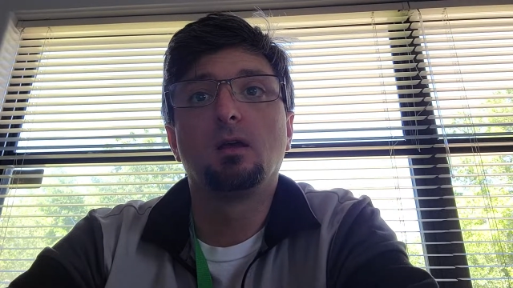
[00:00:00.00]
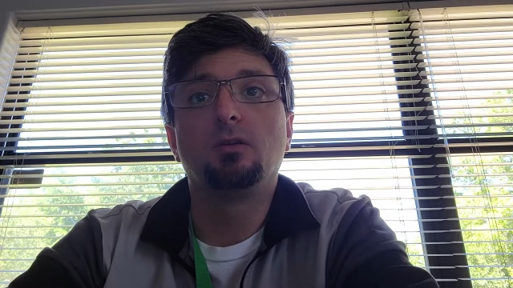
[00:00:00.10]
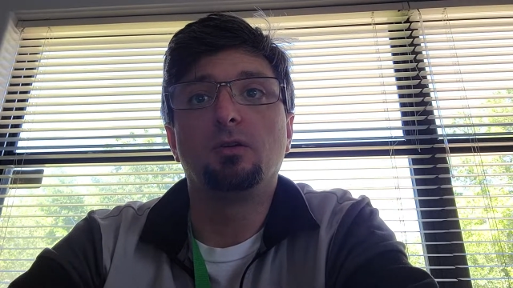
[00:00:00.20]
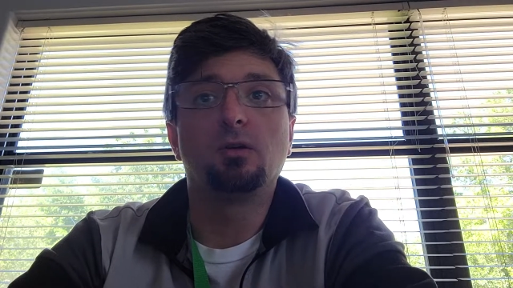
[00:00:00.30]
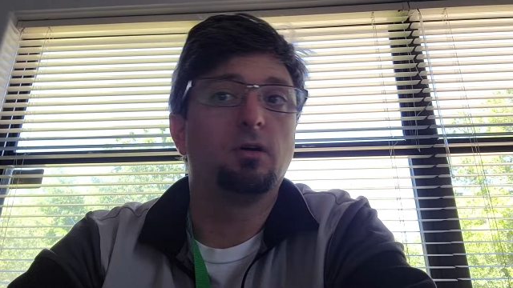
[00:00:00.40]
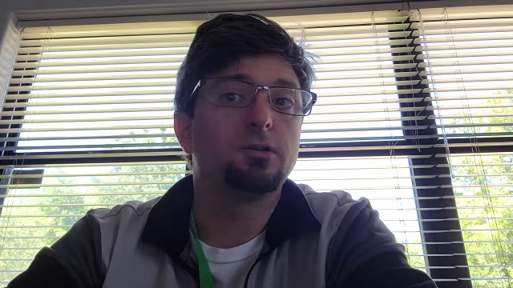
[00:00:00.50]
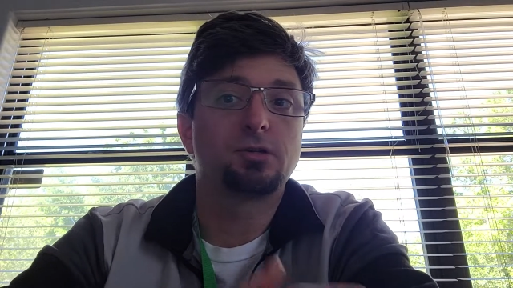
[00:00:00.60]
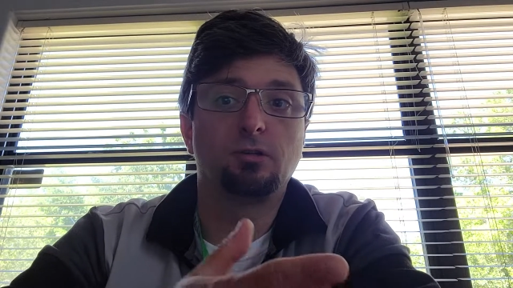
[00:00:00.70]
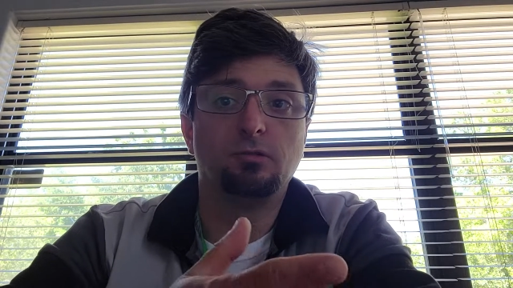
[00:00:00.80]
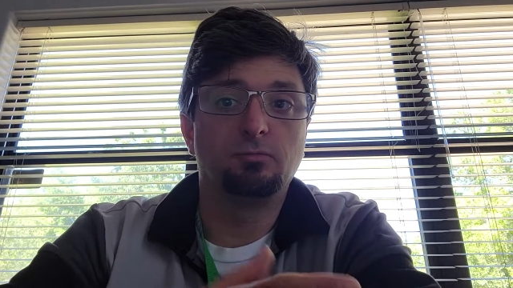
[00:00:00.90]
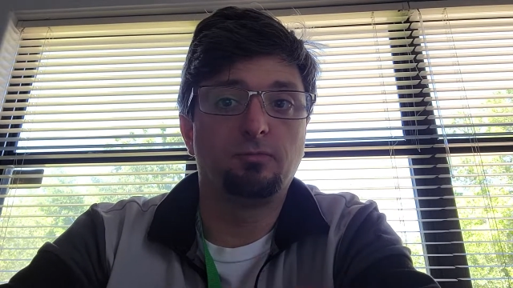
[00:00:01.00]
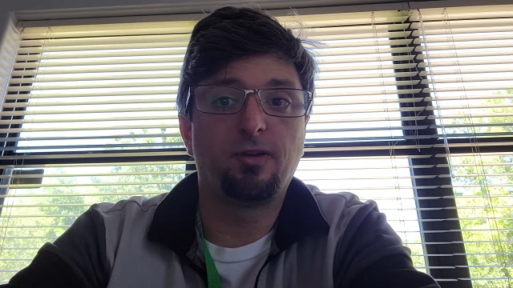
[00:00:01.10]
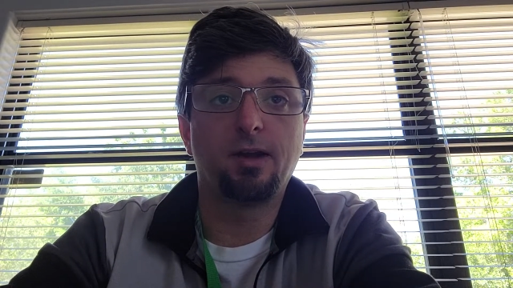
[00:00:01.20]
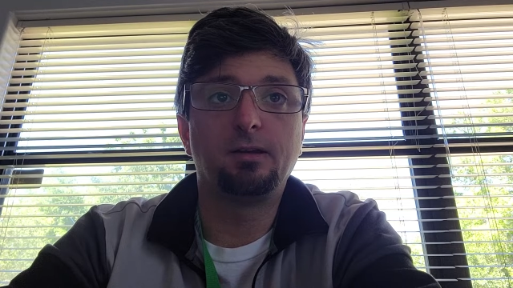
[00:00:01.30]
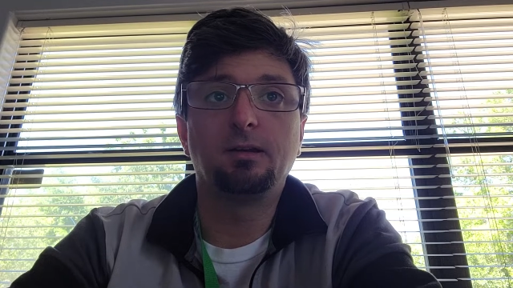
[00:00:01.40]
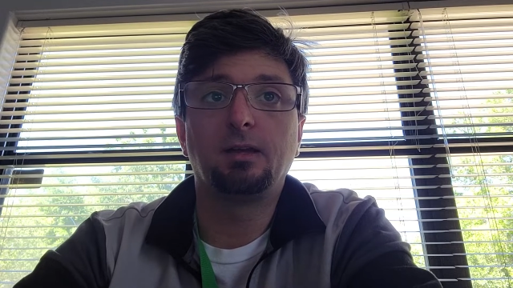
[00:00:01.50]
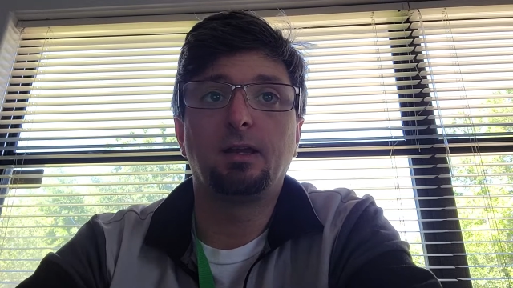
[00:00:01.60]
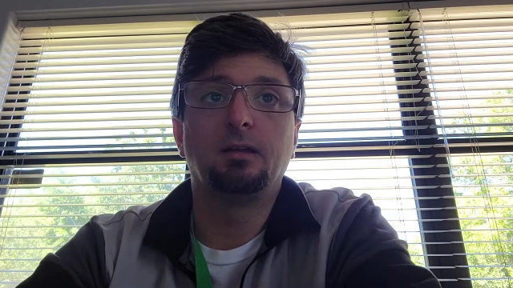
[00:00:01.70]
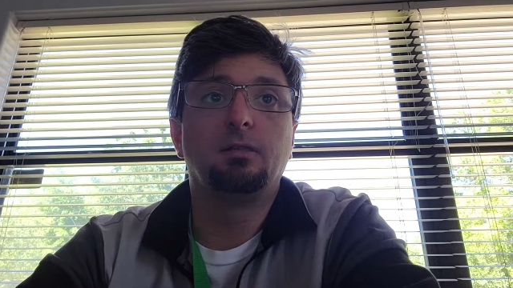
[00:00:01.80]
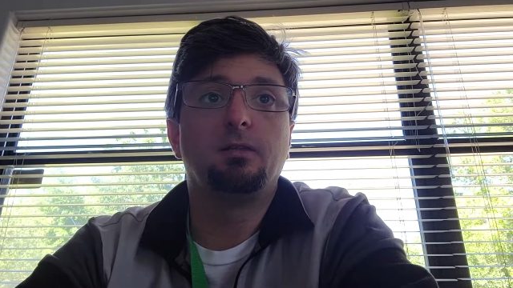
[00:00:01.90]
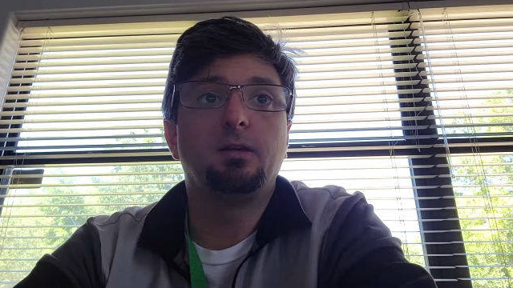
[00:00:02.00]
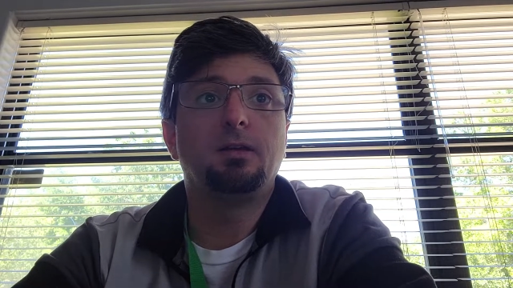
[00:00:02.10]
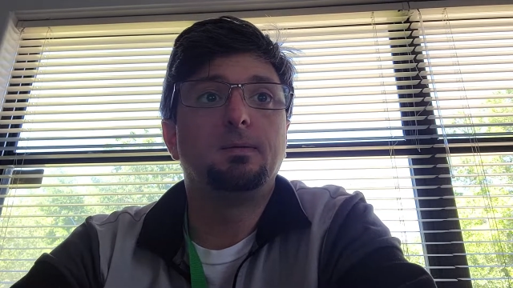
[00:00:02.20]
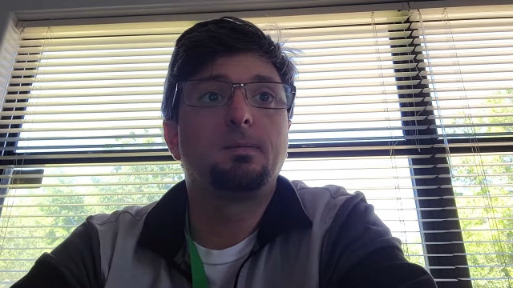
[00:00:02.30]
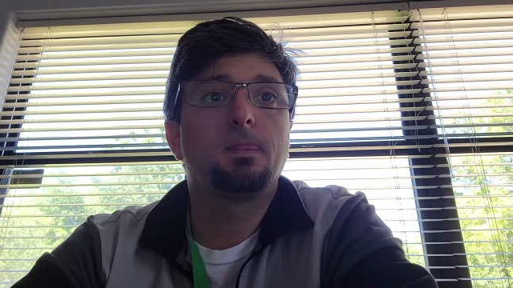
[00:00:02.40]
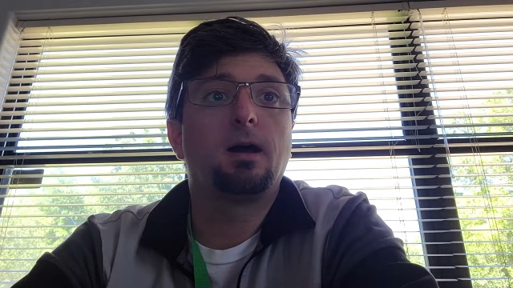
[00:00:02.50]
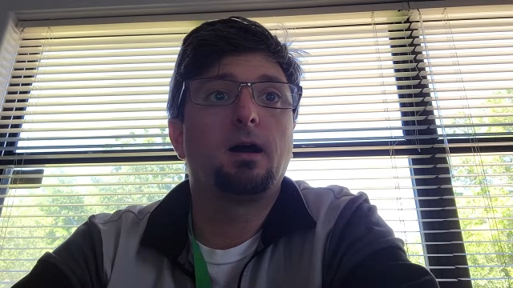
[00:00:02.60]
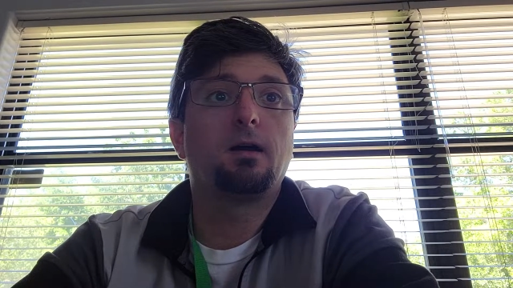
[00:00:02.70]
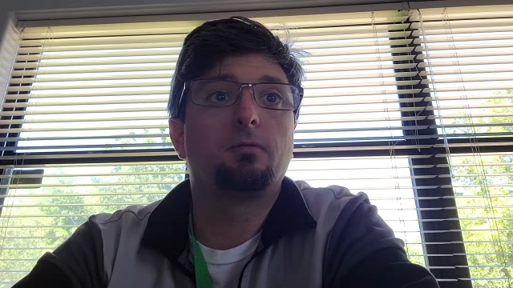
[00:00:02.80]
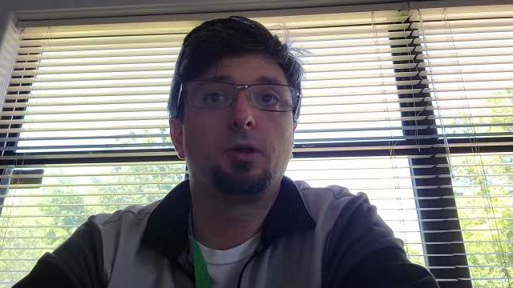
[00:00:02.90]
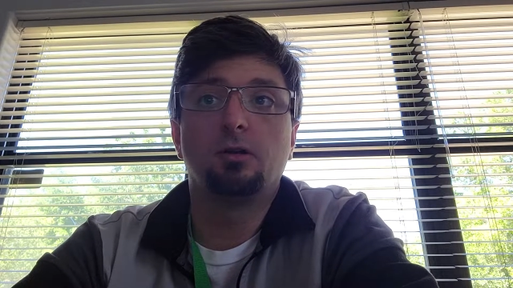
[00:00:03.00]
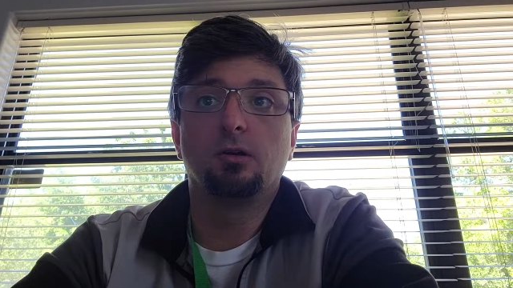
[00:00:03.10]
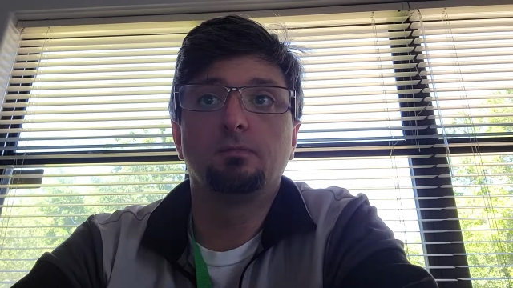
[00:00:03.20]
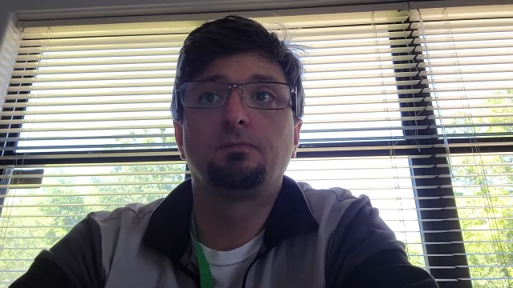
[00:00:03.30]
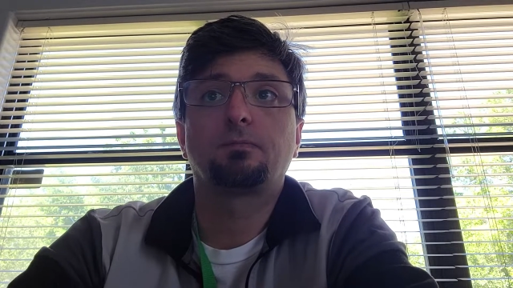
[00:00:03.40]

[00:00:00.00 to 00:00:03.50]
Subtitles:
You could also find it in the reader